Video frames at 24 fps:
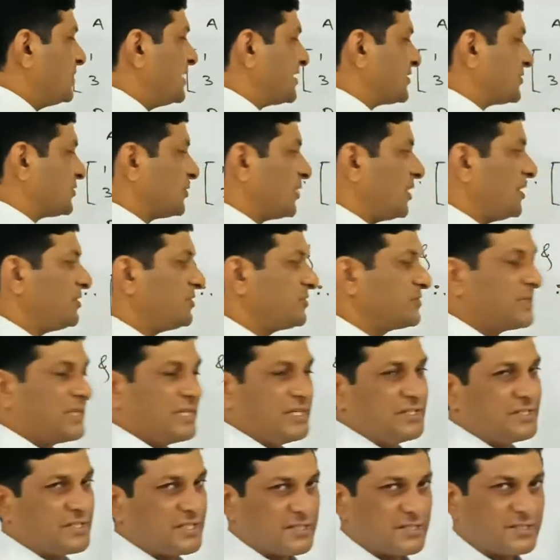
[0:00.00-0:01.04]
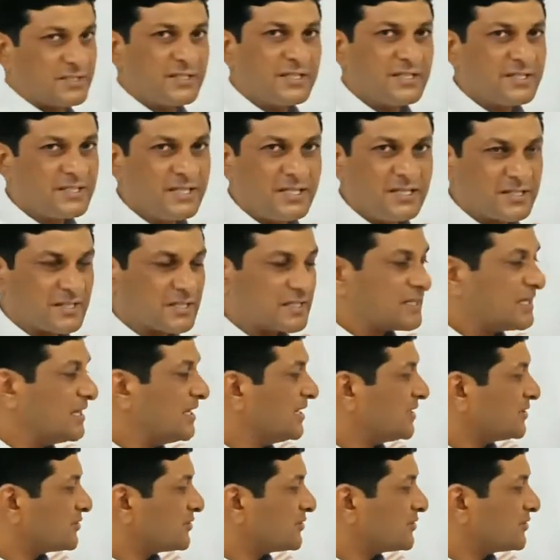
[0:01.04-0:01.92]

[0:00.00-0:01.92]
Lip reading: does not changes, isn't it?